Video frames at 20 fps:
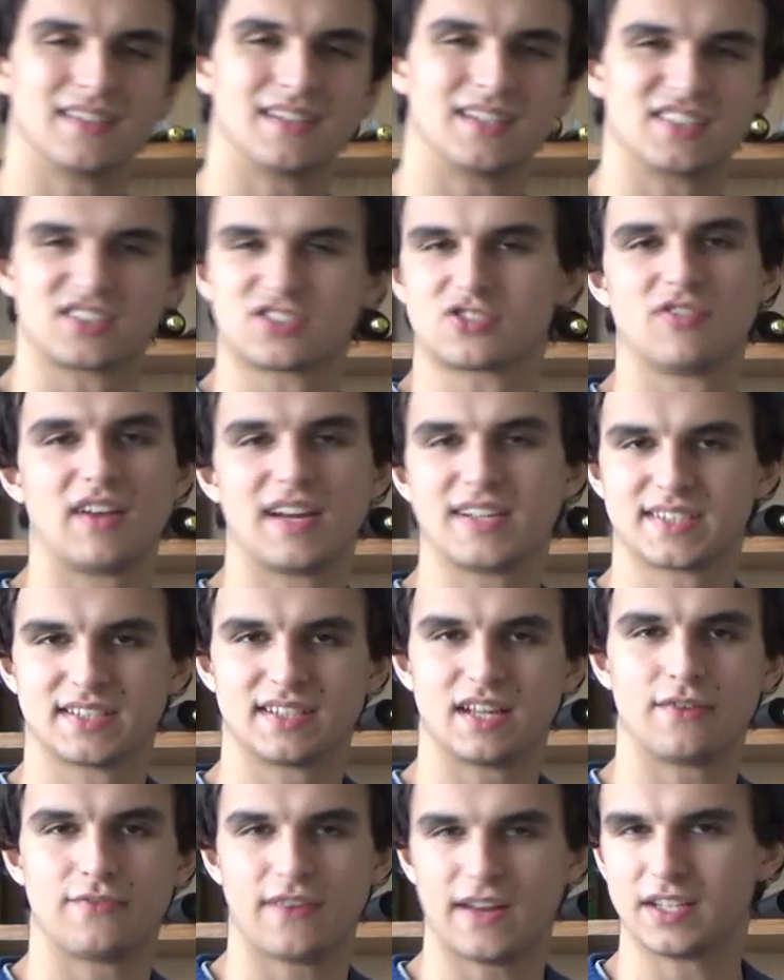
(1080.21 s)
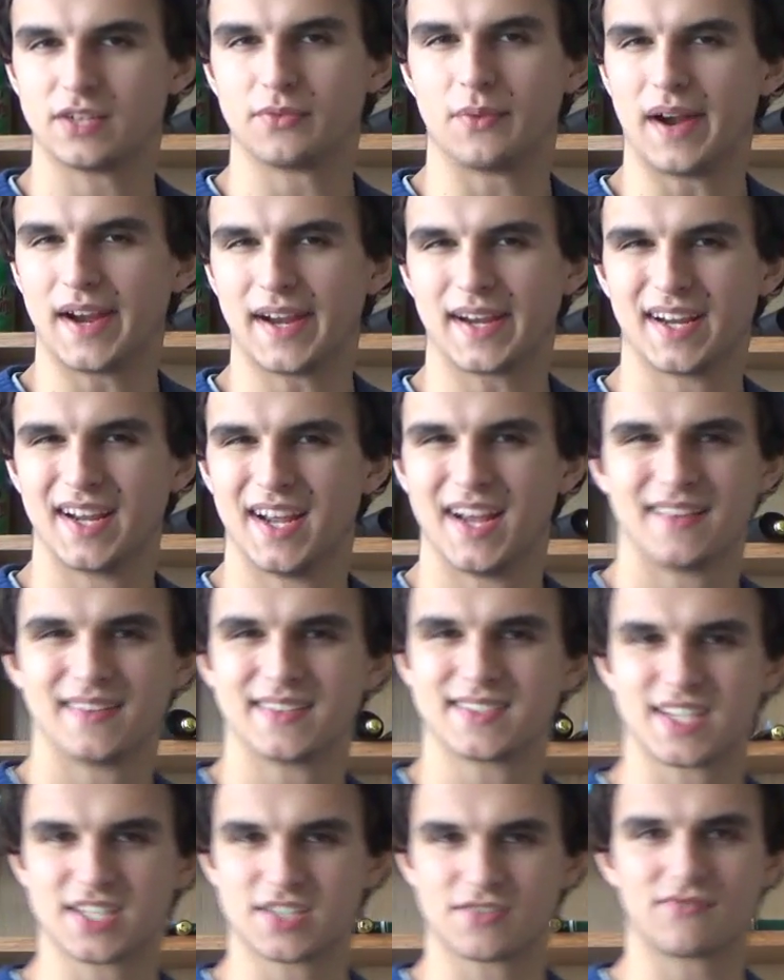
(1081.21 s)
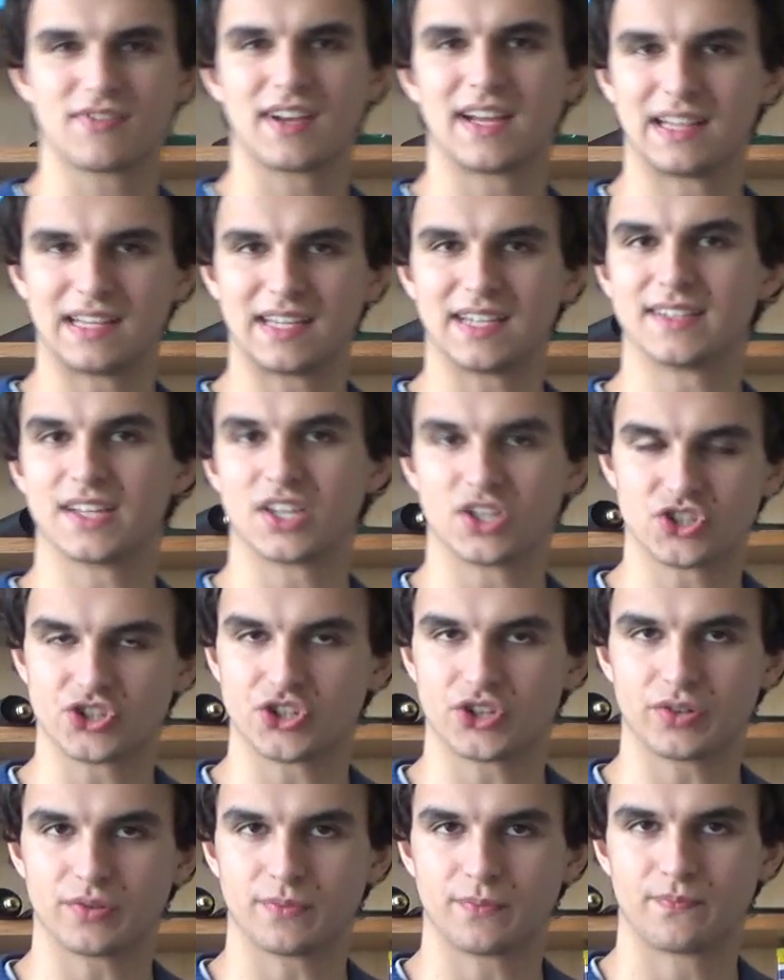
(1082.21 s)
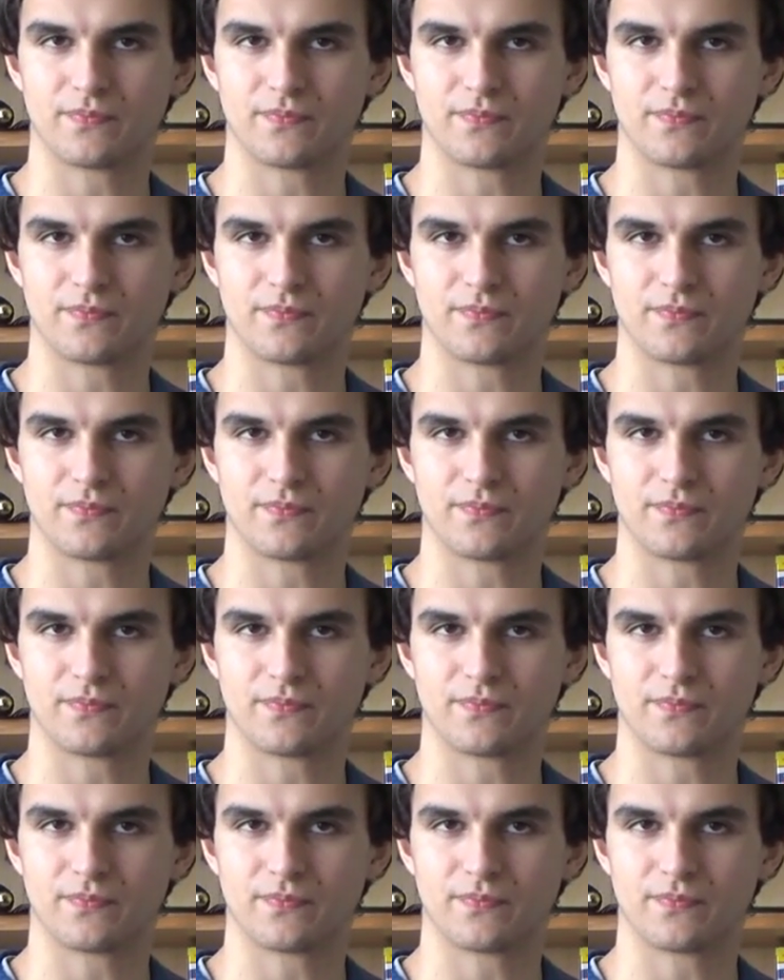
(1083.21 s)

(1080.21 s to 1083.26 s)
is great enough anyway, this isn't really an issue.